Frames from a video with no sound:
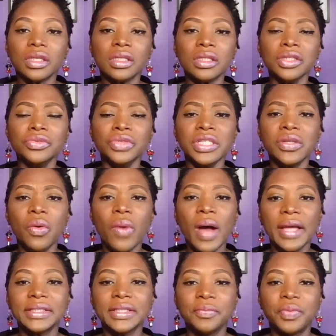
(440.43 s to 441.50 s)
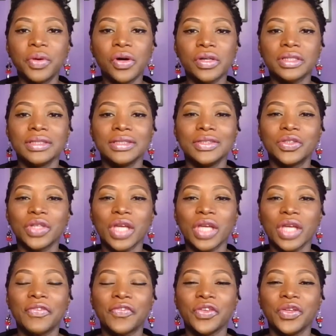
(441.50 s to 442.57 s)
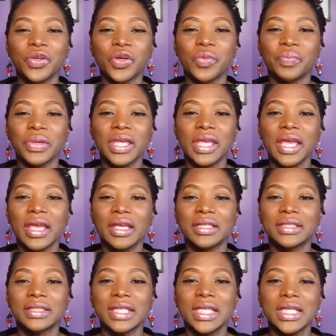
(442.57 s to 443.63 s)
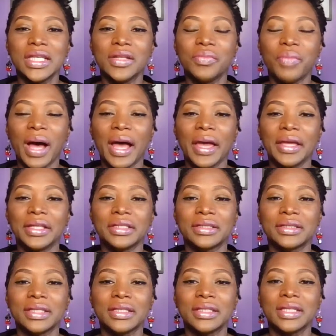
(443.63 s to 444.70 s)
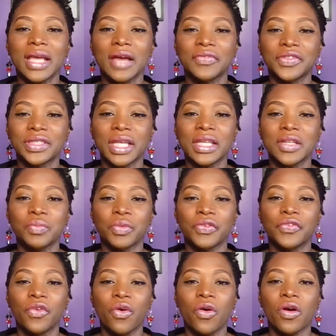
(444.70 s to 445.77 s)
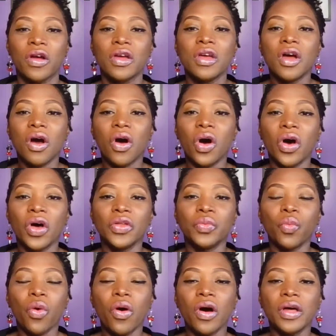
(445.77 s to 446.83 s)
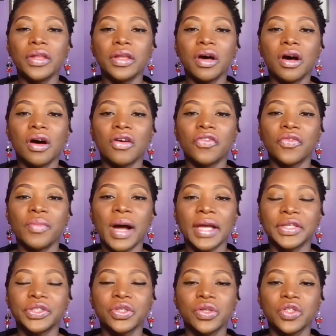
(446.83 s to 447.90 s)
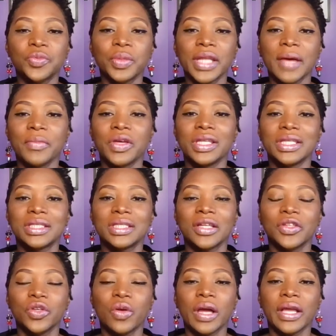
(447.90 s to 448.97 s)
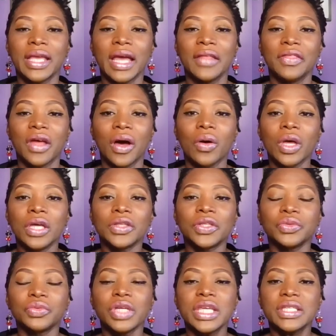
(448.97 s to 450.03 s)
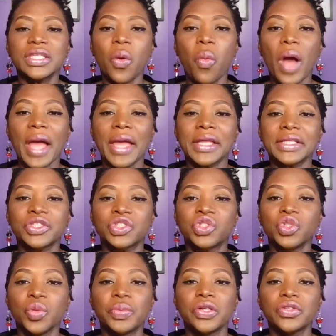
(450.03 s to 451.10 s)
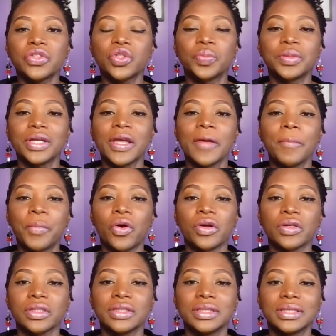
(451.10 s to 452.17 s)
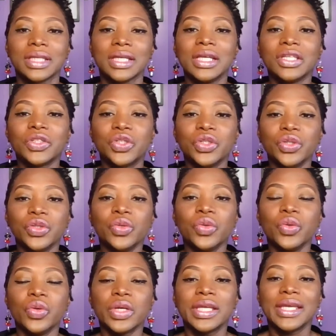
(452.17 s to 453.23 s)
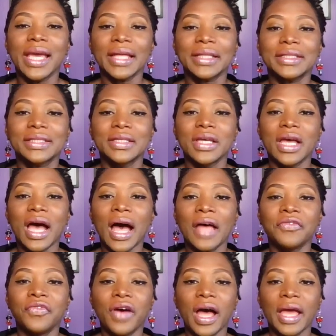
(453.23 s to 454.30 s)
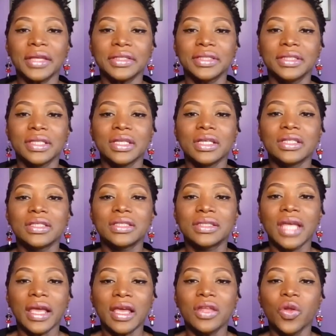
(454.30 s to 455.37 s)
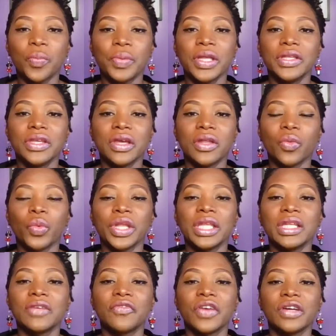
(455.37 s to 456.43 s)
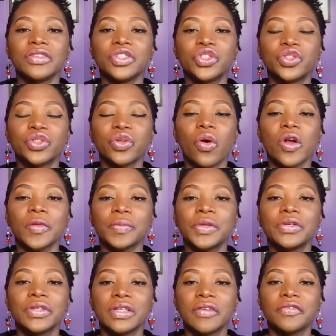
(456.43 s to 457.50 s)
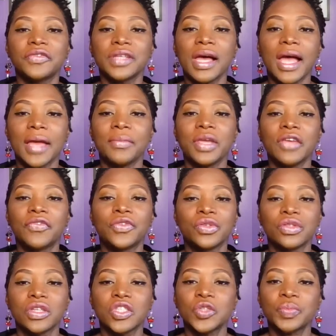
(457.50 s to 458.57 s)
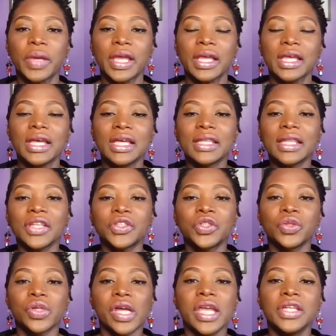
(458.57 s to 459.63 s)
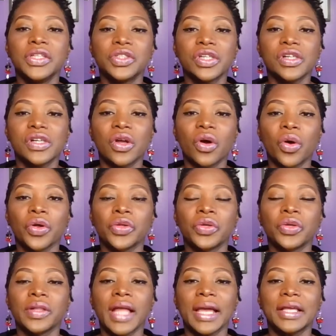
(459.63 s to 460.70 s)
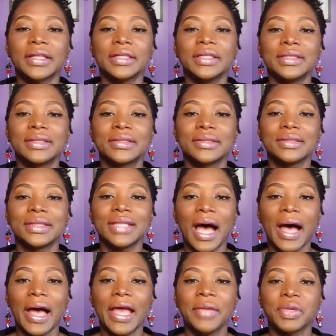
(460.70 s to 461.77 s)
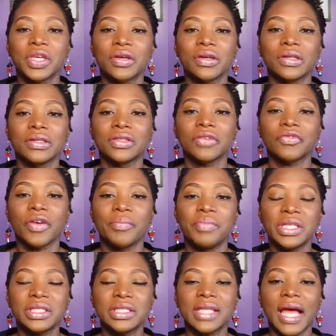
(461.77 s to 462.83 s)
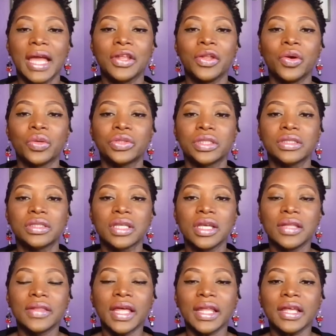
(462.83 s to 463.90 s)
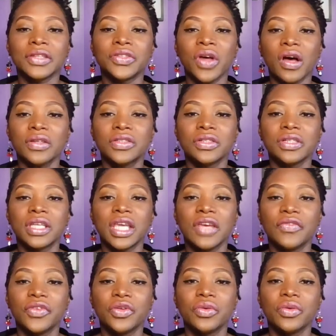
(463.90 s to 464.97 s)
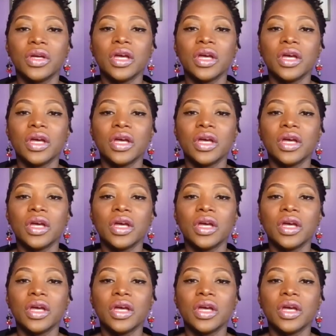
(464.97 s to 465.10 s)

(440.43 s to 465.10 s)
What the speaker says: the reason why it's important if you're being seen by the city, I've said it before on one of my shows, but I'm going to tell you again now. The reason why it's super, super important to get advice, second opinion within a very short period of time if you suspect that you're injured or you're likely to die because of a misdiagnosis that a doctor gave you,